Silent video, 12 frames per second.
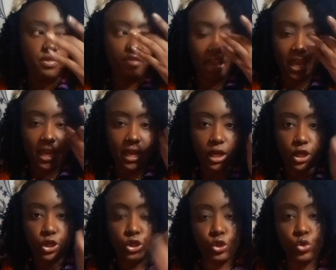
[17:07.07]
that
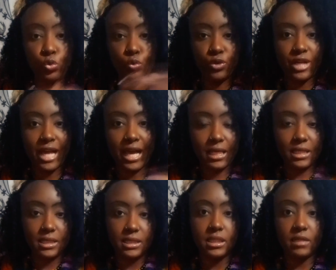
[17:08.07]
you will not
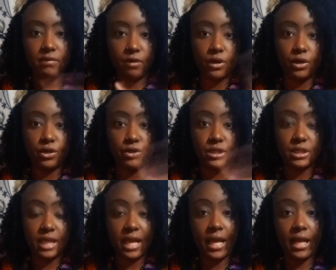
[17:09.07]
conceive or
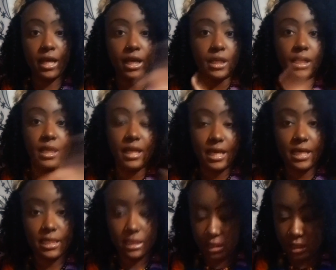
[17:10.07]
understand
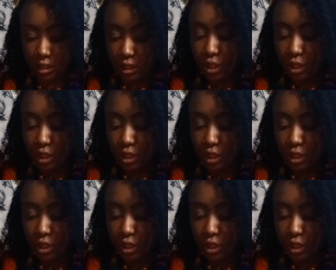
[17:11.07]
unless